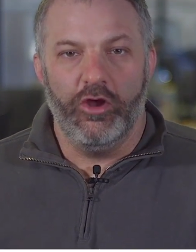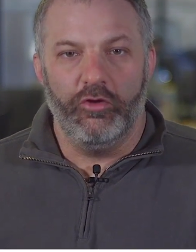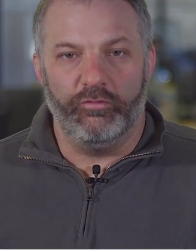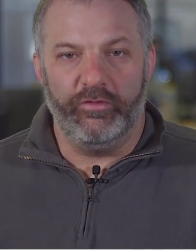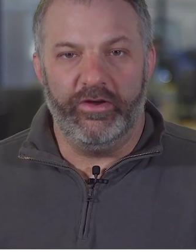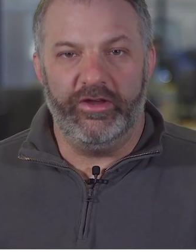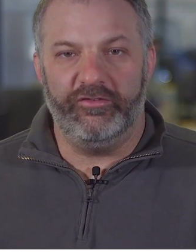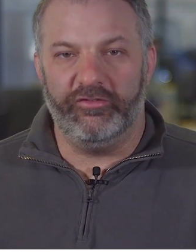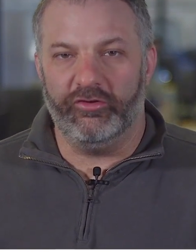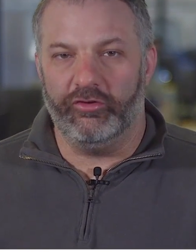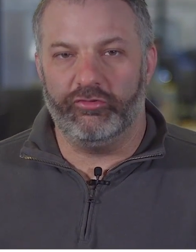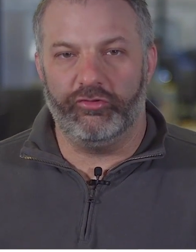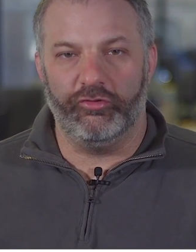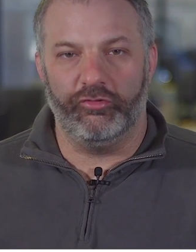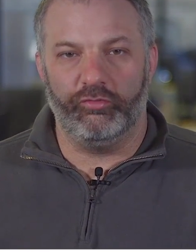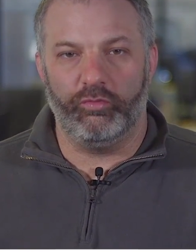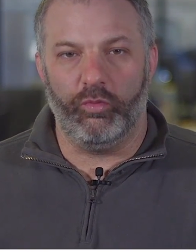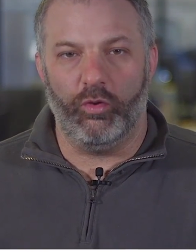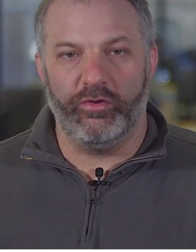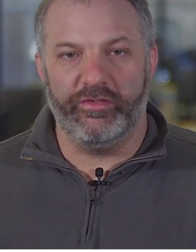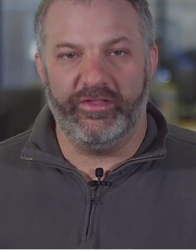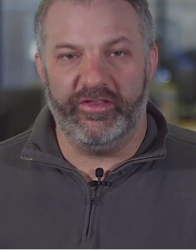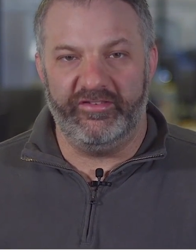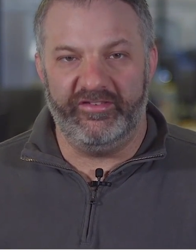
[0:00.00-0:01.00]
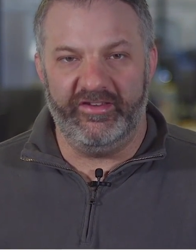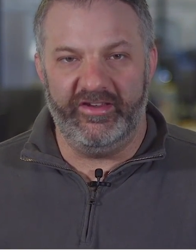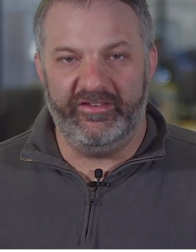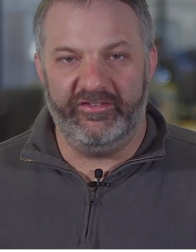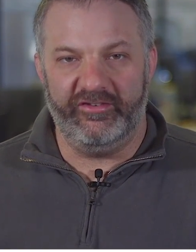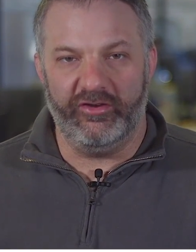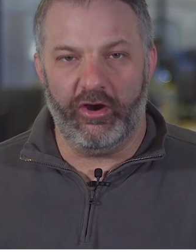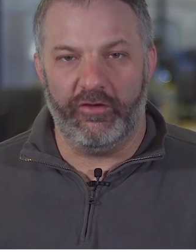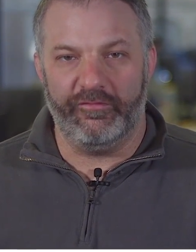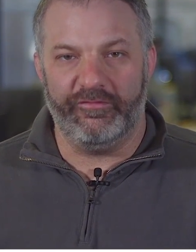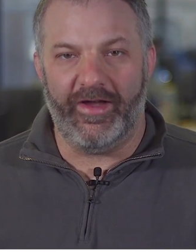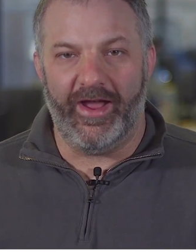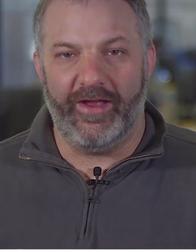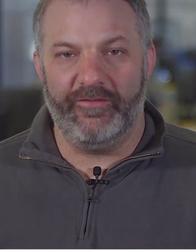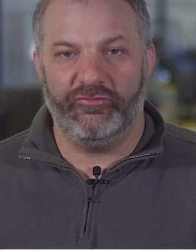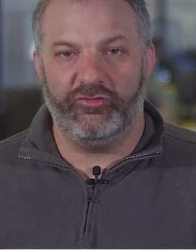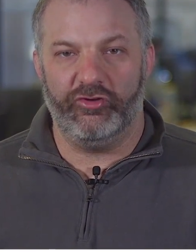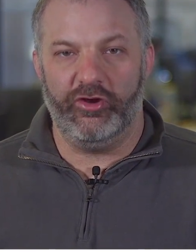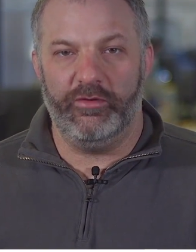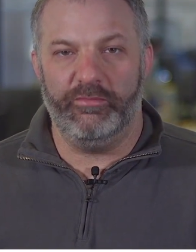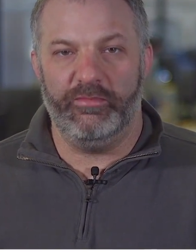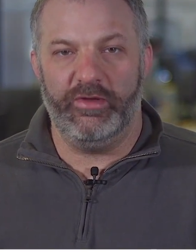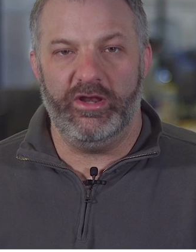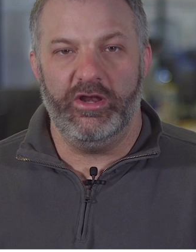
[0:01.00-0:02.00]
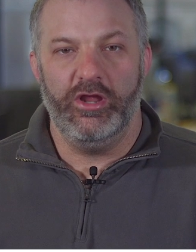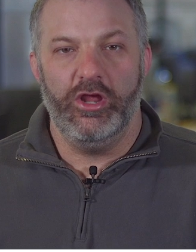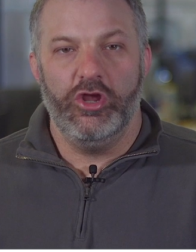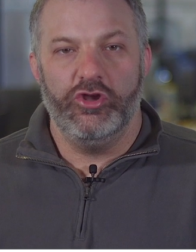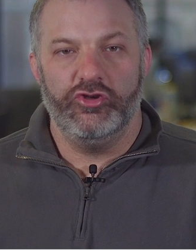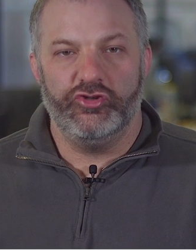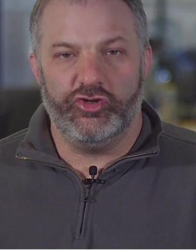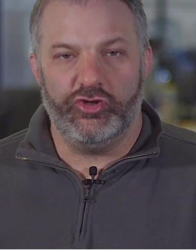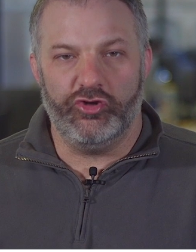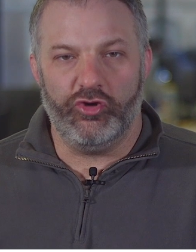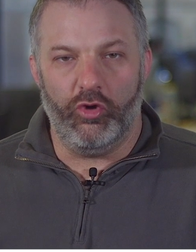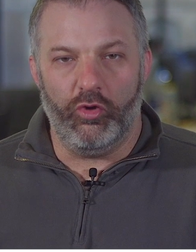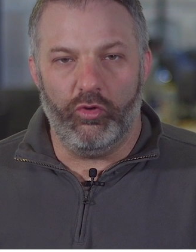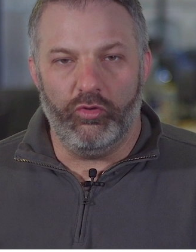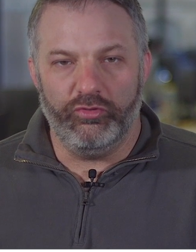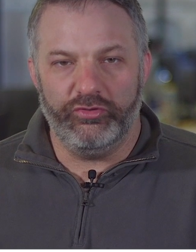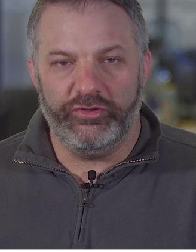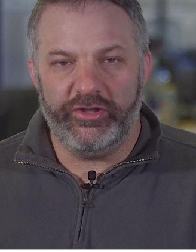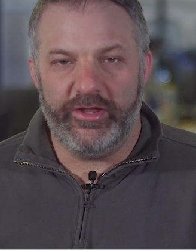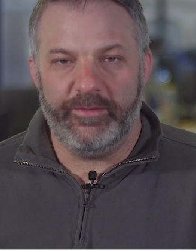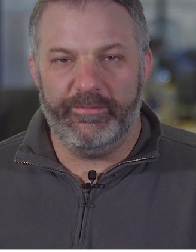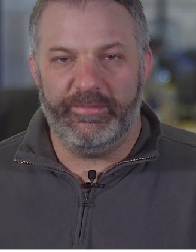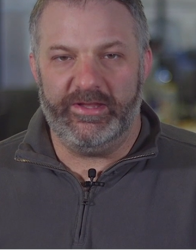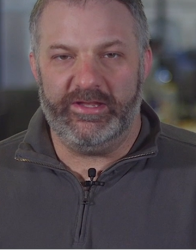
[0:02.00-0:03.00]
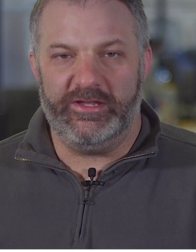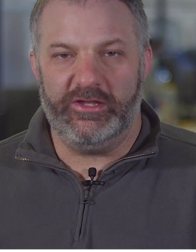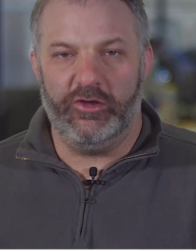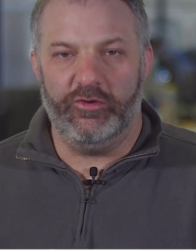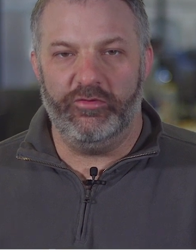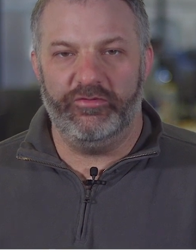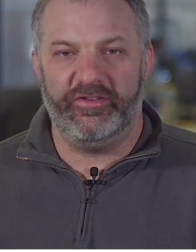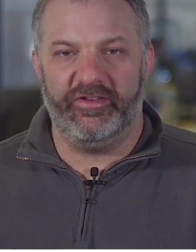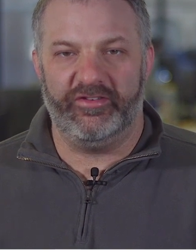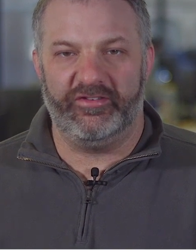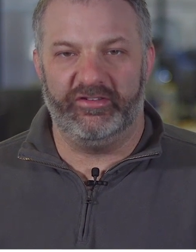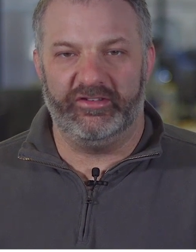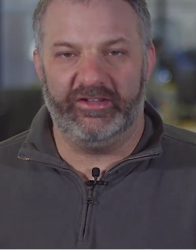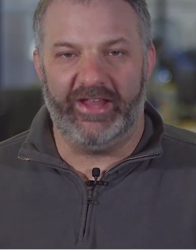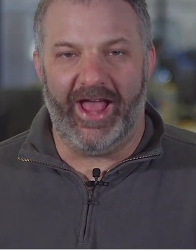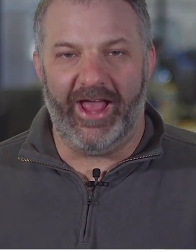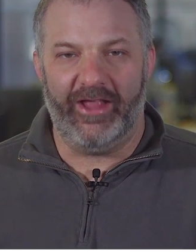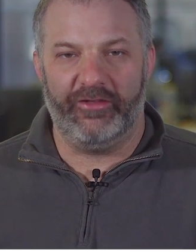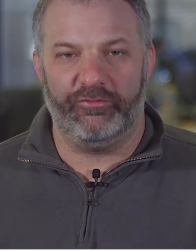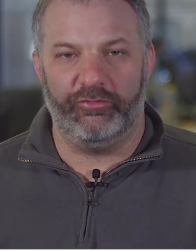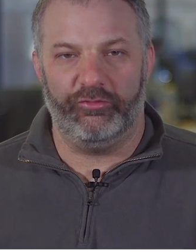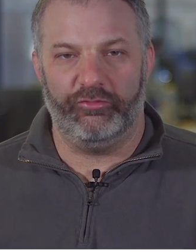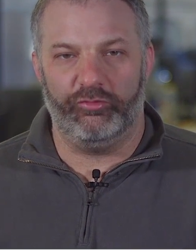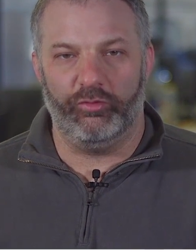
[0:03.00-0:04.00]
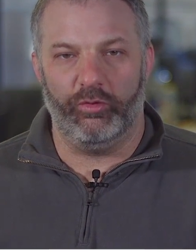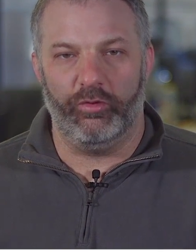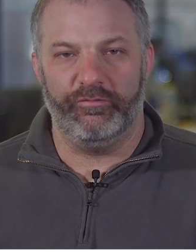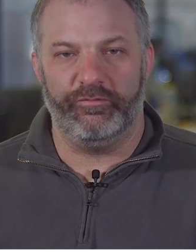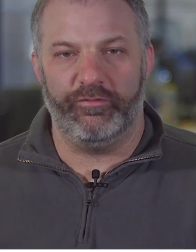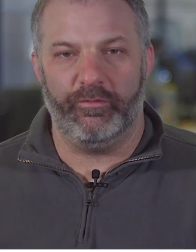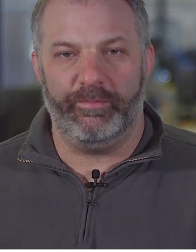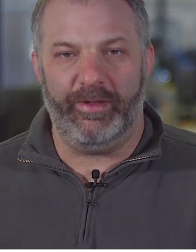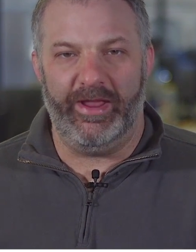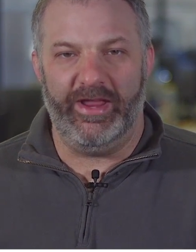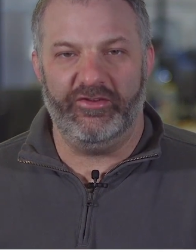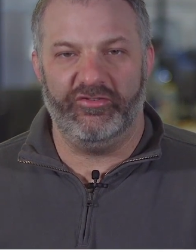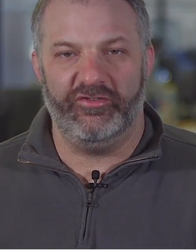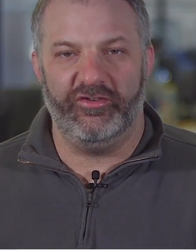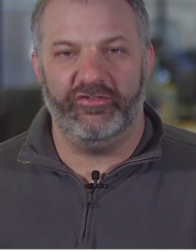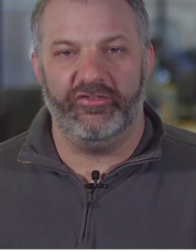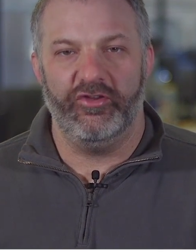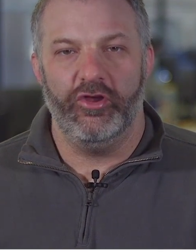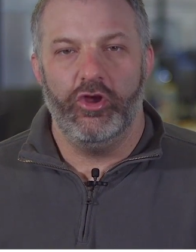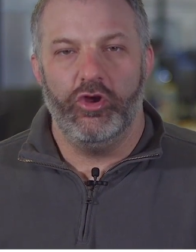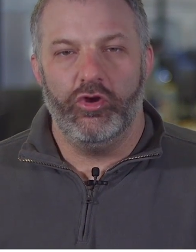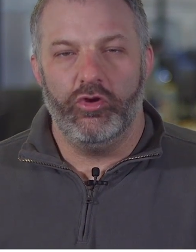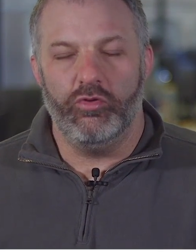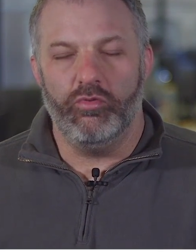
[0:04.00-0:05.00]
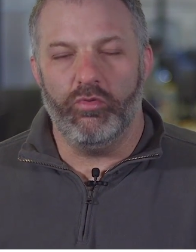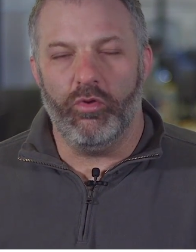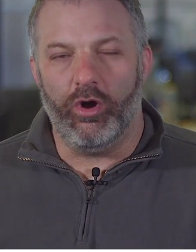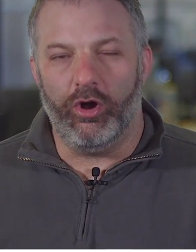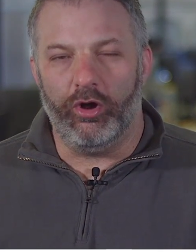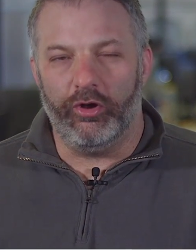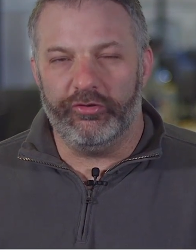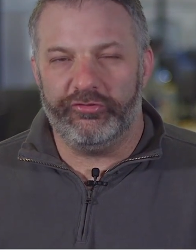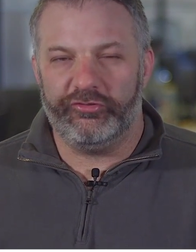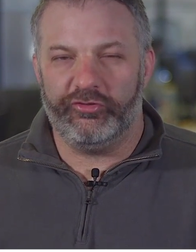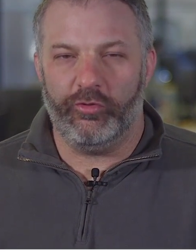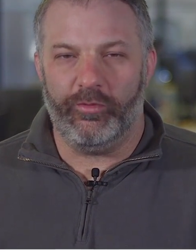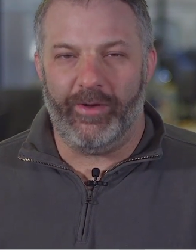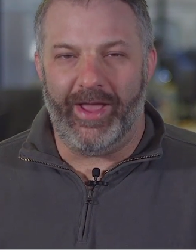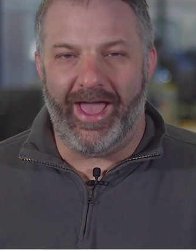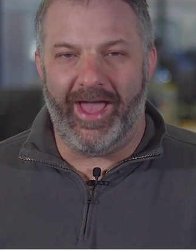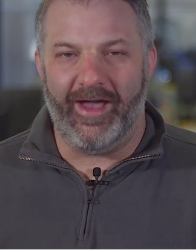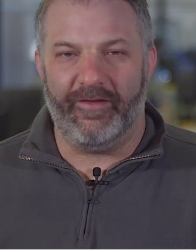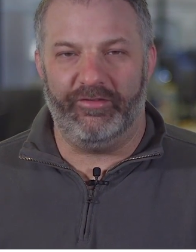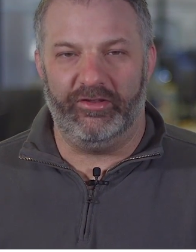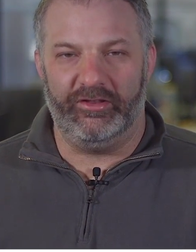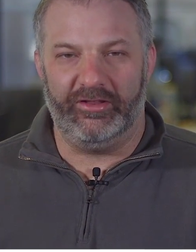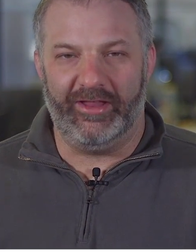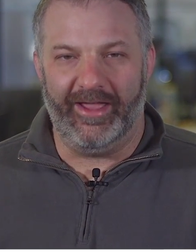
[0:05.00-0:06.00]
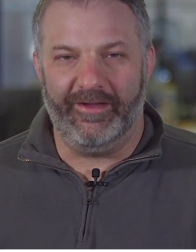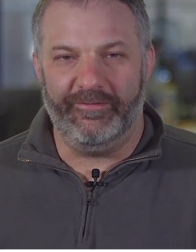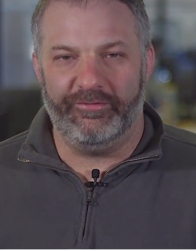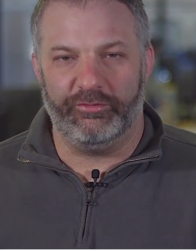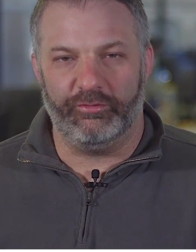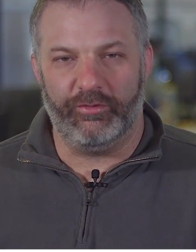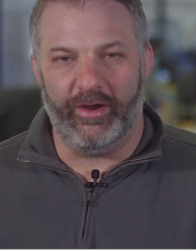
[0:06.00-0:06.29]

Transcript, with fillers: Researchers warn the CCR5 treatment should only be used as a last resort for patients who also have a life